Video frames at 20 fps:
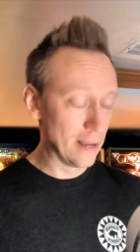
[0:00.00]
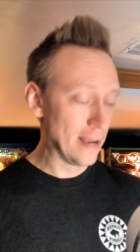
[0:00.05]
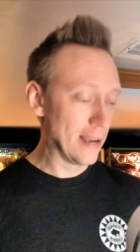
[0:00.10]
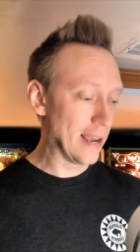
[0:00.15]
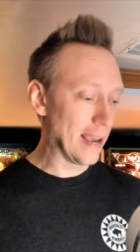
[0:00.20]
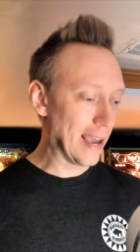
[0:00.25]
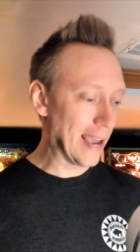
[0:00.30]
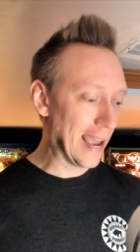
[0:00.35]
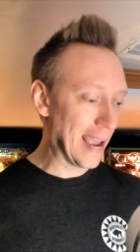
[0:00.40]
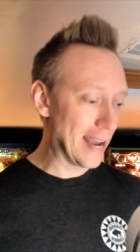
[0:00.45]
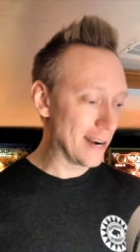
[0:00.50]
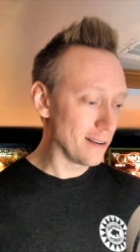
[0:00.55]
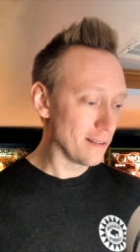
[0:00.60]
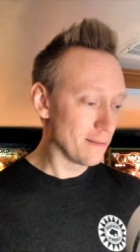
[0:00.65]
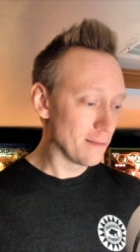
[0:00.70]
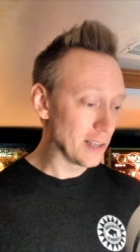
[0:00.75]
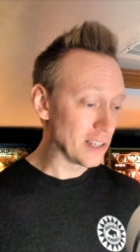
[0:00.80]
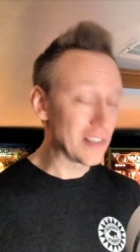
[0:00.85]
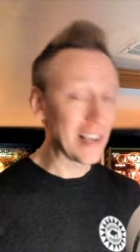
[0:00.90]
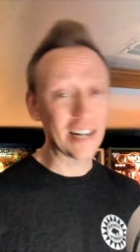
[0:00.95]
And
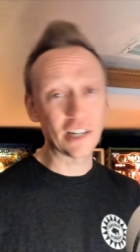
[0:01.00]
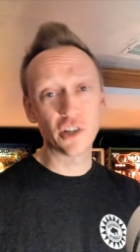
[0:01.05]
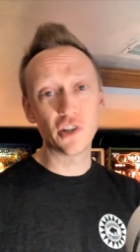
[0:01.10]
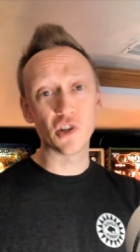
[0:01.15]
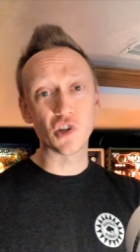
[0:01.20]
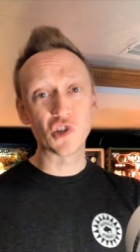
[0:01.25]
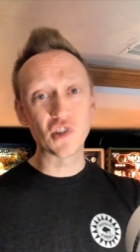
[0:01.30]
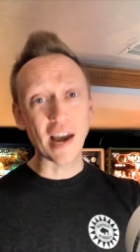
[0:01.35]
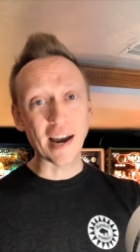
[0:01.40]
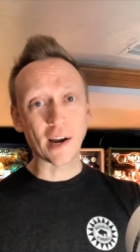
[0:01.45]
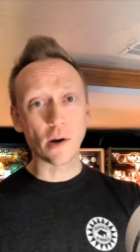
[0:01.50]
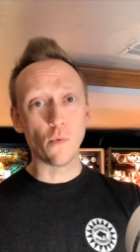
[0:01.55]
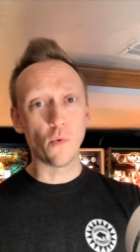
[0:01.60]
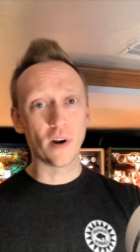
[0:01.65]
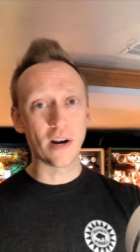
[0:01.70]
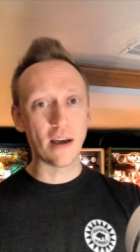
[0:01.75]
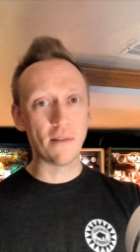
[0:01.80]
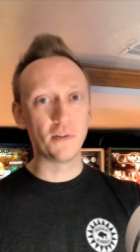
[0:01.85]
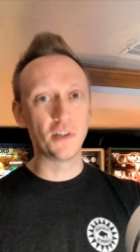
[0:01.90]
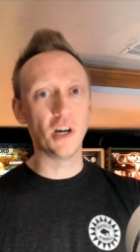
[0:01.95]
this is actually the second
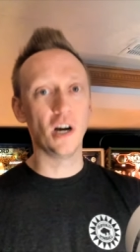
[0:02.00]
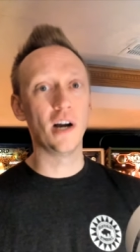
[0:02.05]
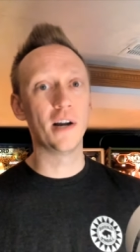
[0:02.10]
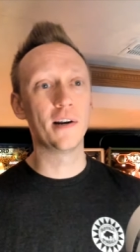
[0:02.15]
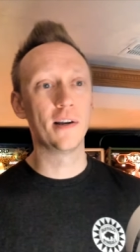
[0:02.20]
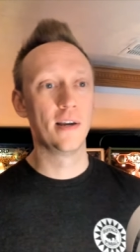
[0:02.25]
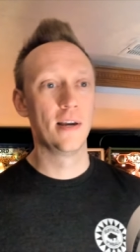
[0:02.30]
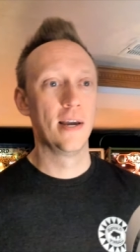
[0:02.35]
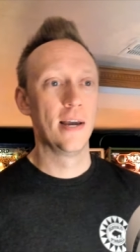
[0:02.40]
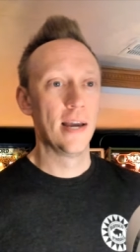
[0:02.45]
one I've done.